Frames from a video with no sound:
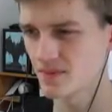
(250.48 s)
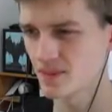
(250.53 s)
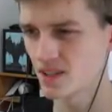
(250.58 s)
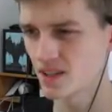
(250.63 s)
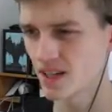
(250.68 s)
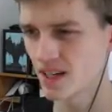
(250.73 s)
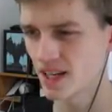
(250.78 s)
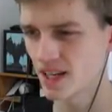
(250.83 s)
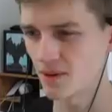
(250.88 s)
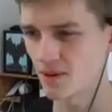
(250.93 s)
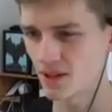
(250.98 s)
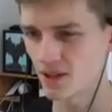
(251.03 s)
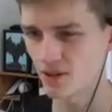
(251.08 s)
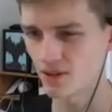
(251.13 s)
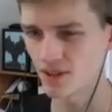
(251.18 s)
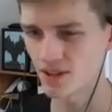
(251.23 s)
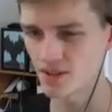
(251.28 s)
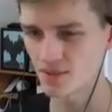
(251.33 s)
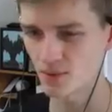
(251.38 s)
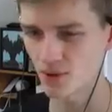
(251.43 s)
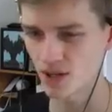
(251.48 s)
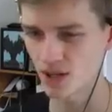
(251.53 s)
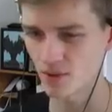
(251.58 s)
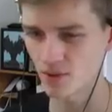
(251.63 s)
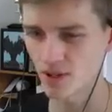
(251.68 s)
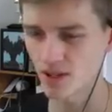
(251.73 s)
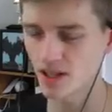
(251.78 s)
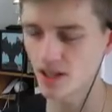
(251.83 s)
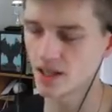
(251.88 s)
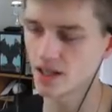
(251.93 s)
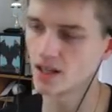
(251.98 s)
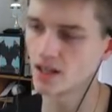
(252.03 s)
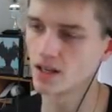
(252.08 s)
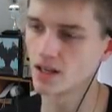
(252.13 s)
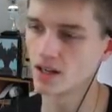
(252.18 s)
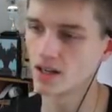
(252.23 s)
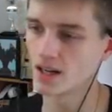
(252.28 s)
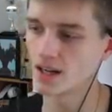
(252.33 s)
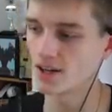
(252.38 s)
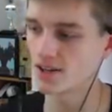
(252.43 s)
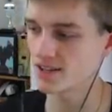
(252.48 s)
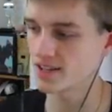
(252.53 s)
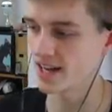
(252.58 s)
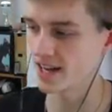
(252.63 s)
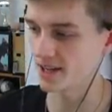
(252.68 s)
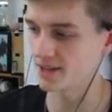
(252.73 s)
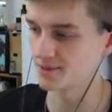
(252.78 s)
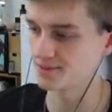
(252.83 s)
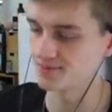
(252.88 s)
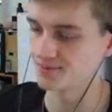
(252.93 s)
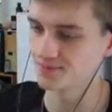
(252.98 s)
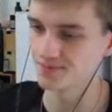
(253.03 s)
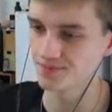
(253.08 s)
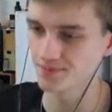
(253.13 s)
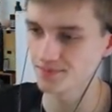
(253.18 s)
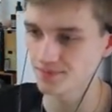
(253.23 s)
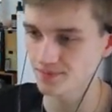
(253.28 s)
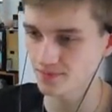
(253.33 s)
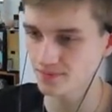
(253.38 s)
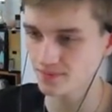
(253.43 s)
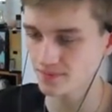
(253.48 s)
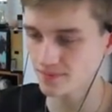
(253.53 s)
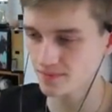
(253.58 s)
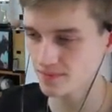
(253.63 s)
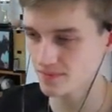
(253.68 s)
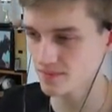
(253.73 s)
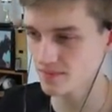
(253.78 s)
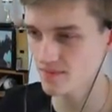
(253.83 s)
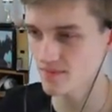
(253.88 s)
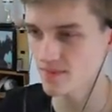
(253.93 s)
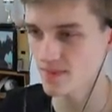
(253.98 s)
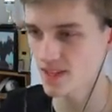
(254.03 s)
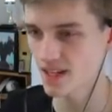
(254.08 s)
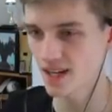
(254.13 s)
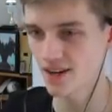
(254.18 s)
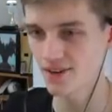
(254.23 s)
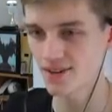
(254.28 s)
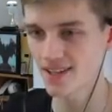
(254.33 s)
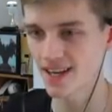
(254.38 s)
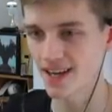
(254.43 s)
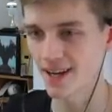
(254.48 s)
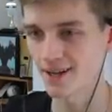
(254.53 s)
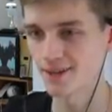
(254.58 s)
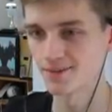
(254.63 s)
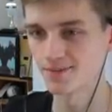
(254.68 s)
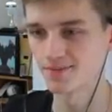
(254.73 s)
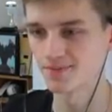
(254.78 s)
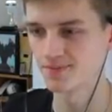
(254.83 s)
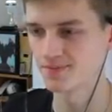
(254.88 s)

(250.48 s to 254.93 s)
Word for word: Okay, there we go. That's breakaway. Okay. Okay.